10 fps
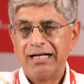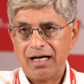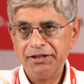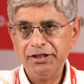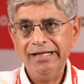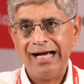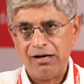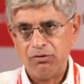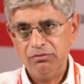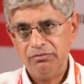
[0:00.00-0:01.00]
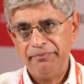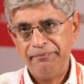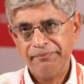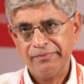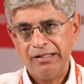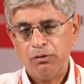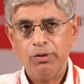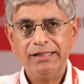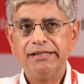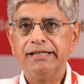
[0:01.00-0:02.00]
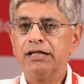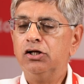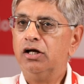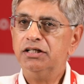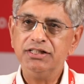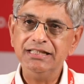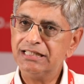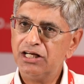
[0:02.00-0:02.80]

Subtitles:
Cut to now, where the technologies